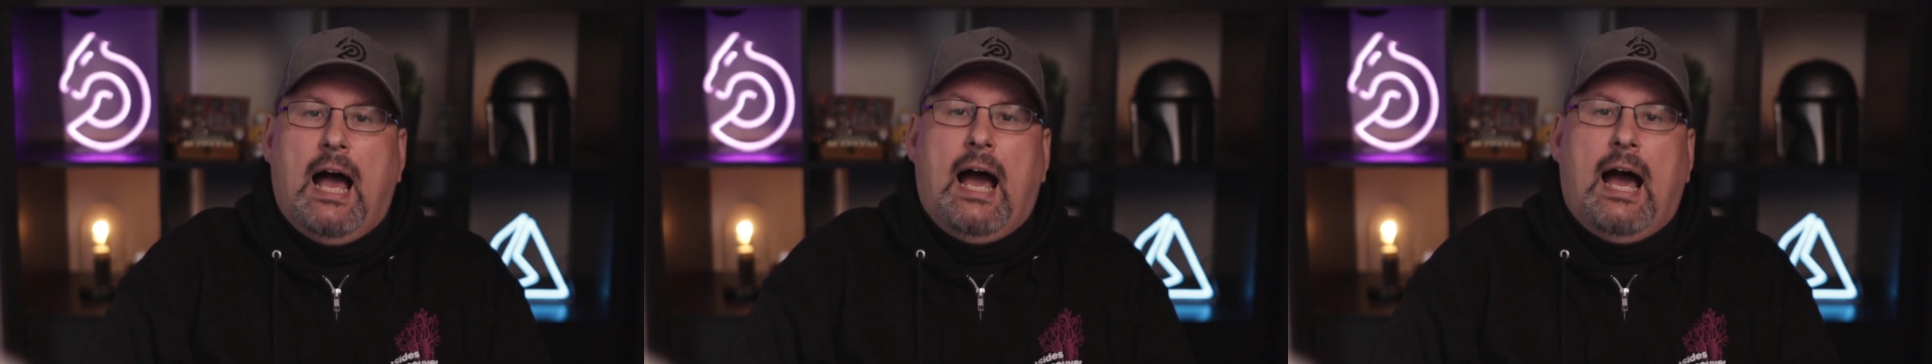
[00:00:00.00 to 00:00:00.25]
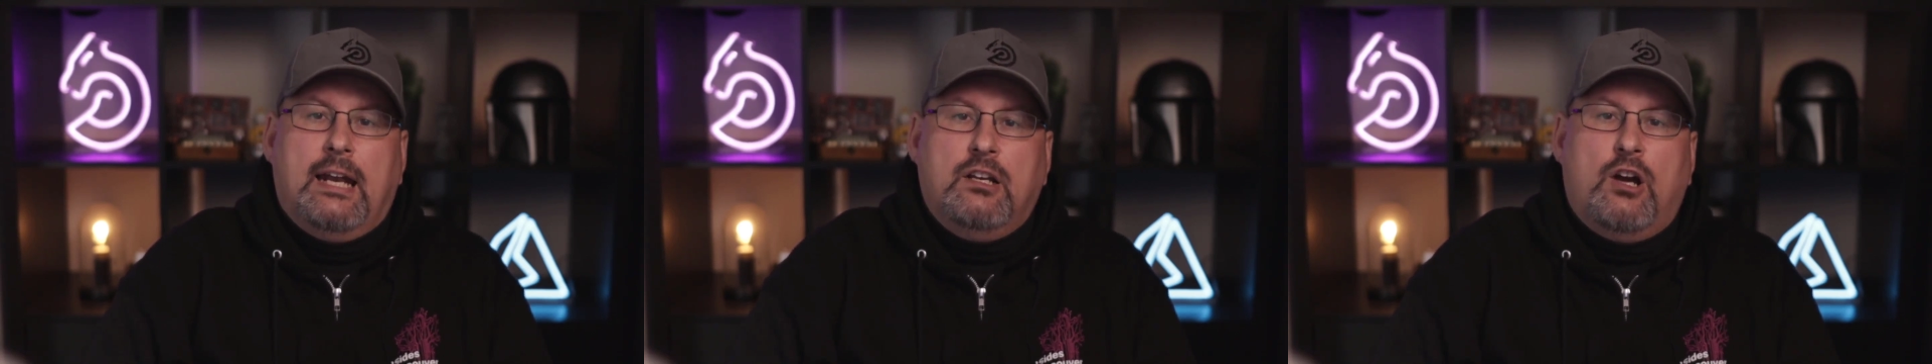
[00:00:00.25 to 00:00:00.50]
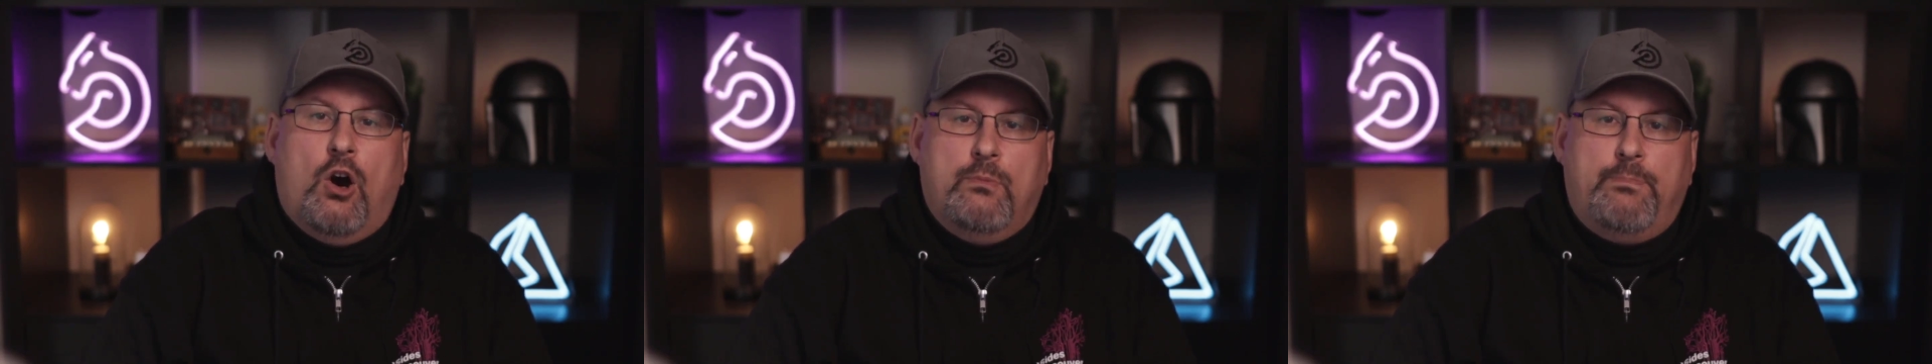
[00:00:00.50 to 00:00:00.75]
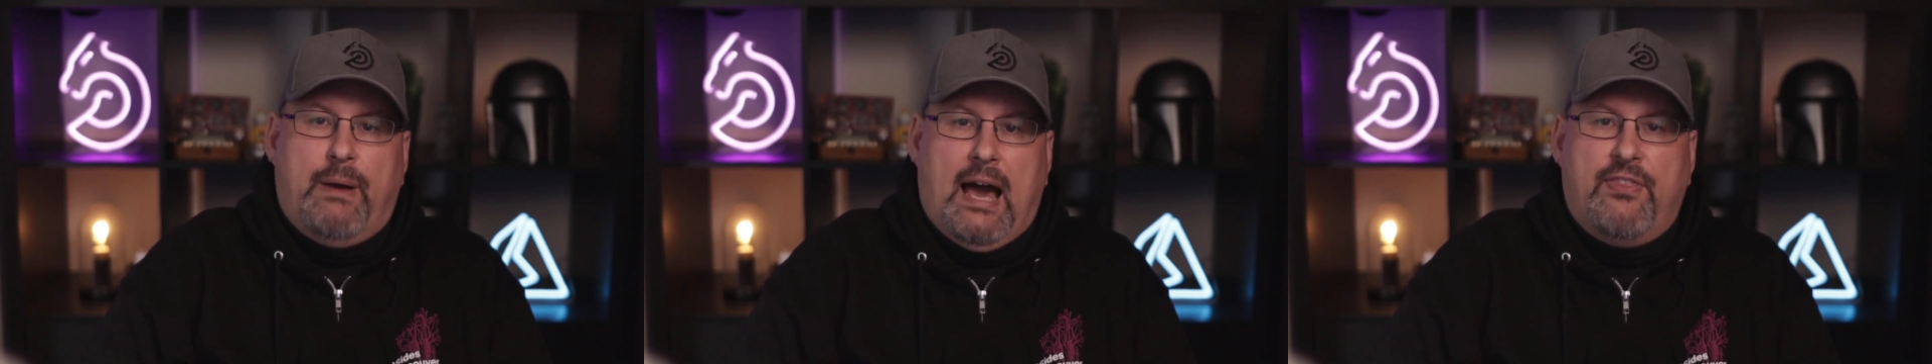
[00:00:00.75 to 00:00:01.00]
Add a
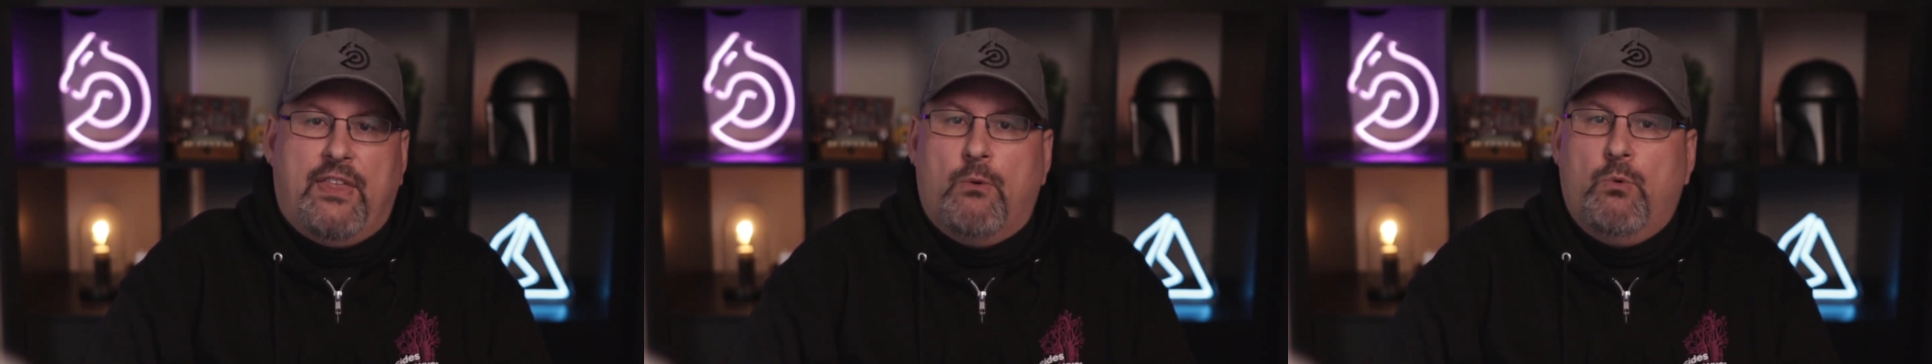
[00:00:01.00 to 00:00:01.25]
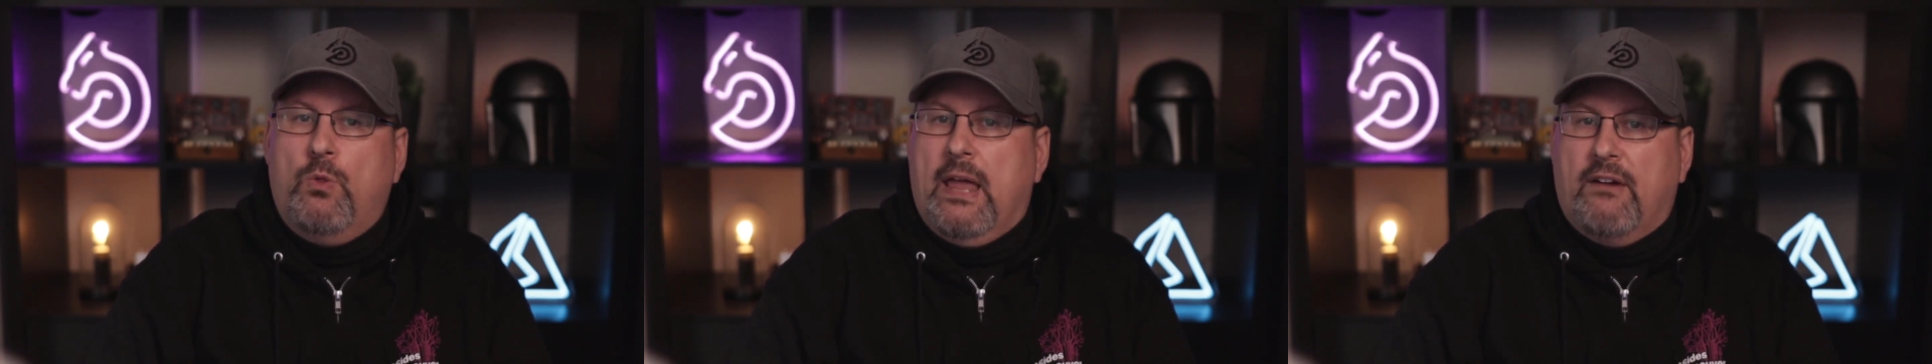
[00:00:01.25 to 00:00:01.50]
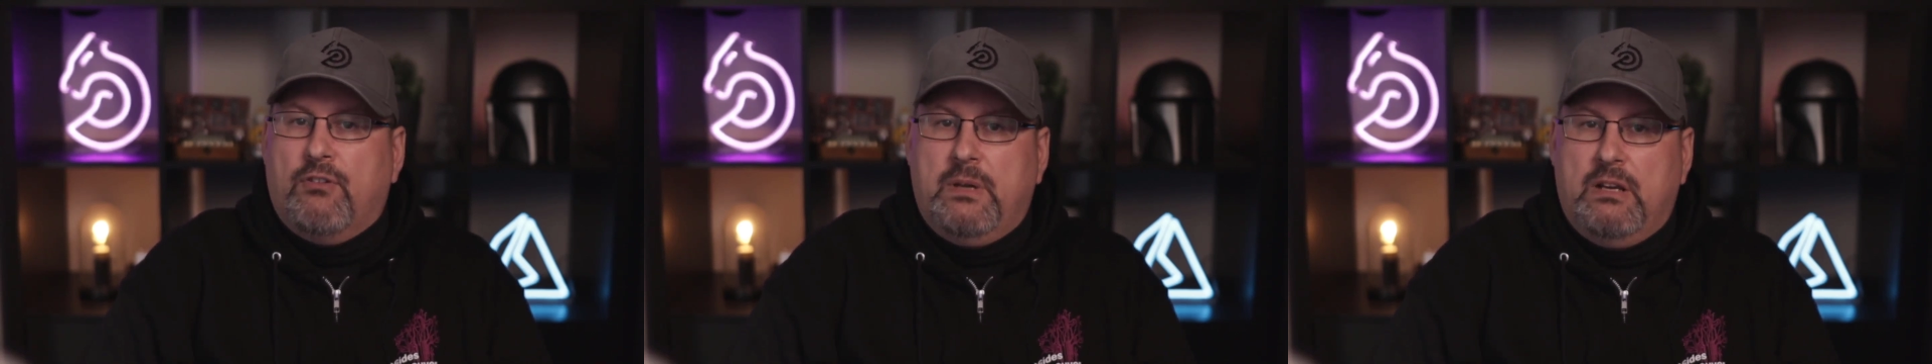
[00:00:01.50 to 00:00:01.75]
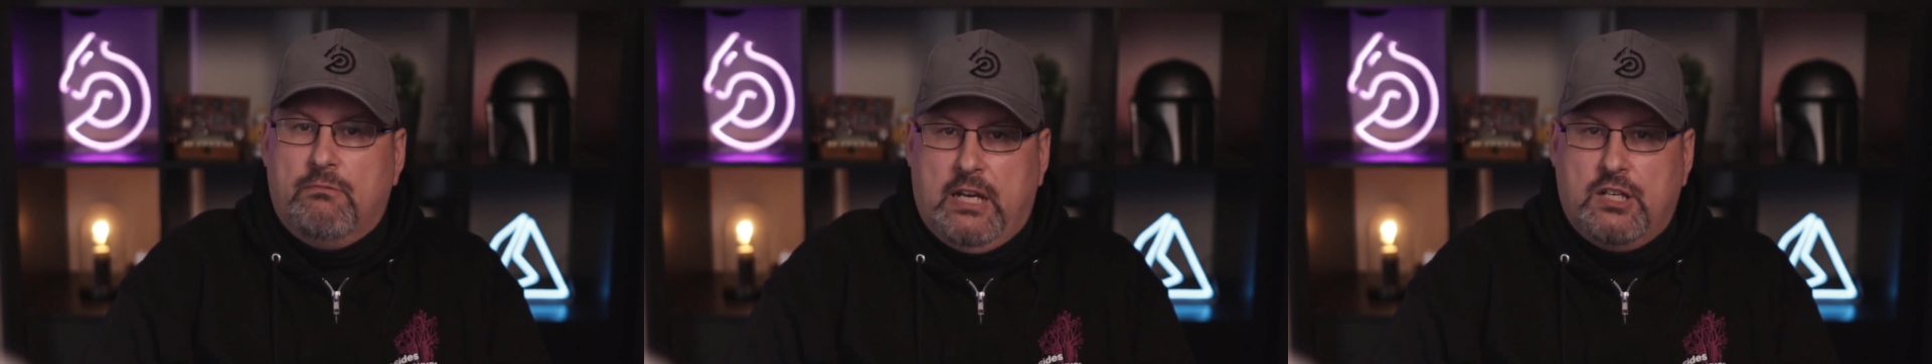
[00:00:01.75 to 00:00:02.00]
code path that will never
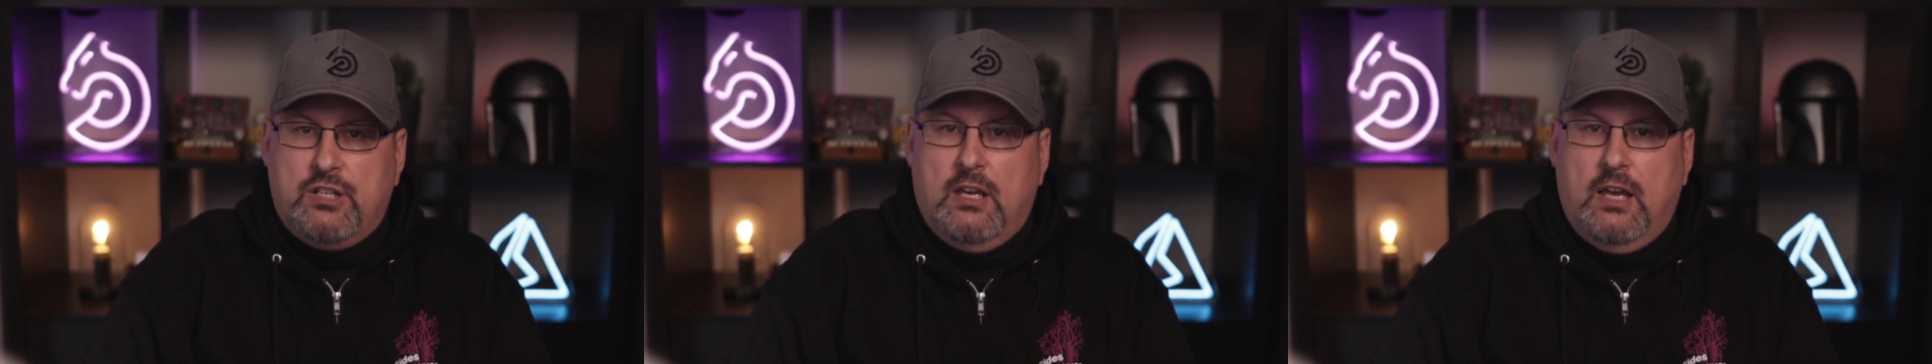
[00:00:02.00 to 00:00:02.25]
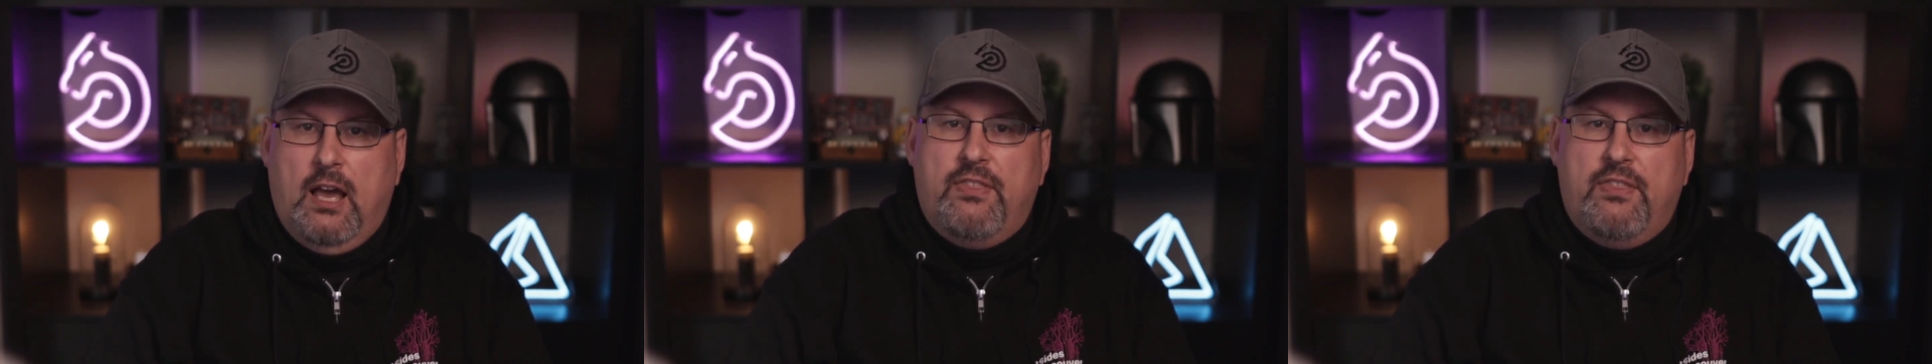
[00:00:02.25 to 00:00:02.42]
be reached